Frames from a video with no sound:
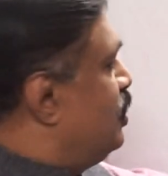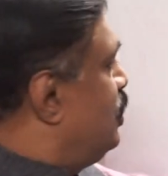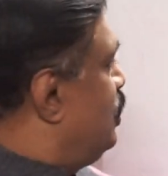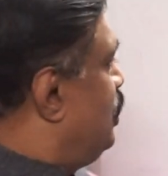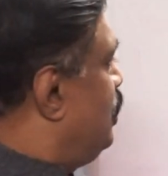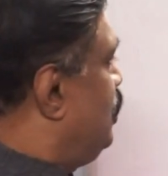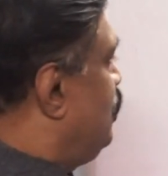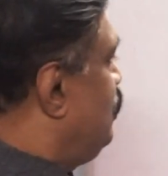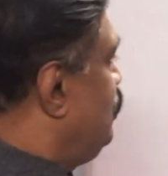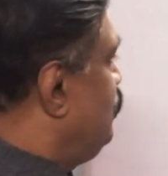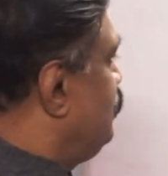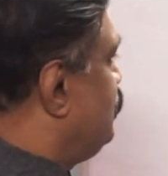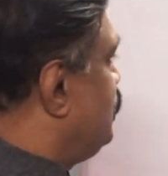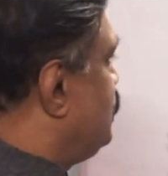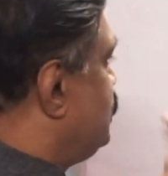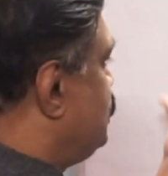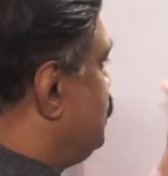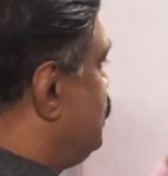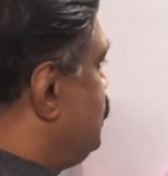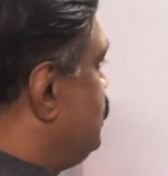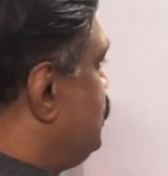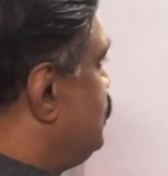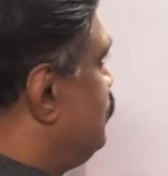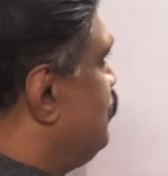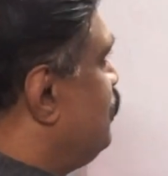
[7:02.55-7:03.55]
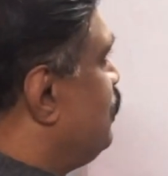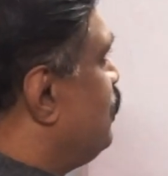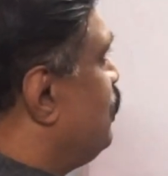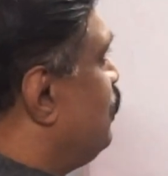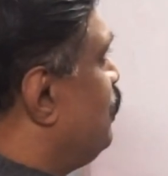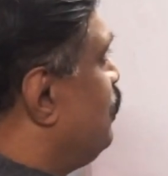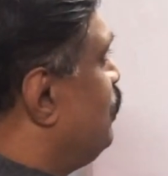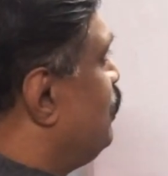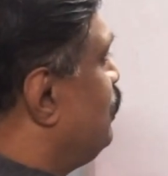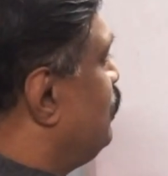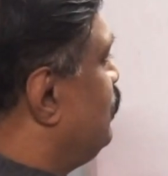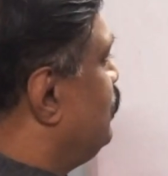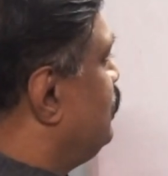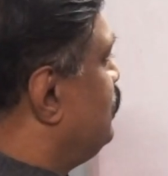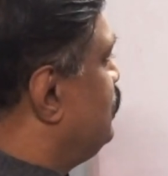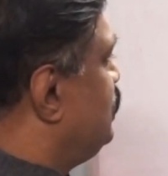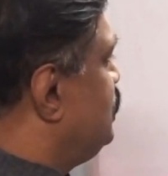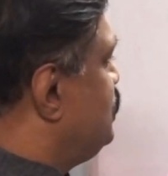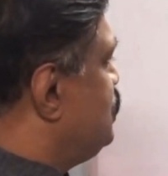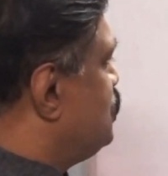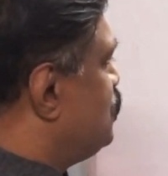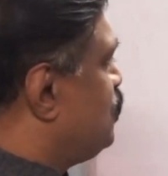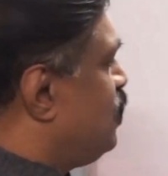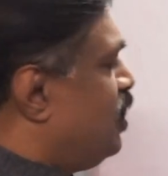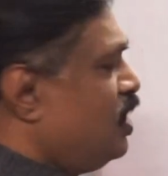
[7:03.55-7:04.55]
Now this
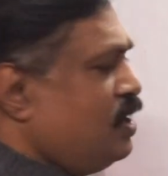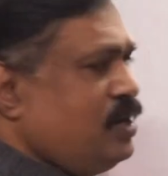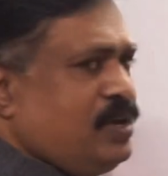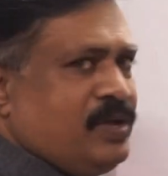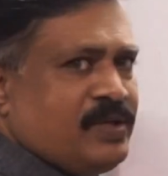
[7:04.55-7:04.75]
is called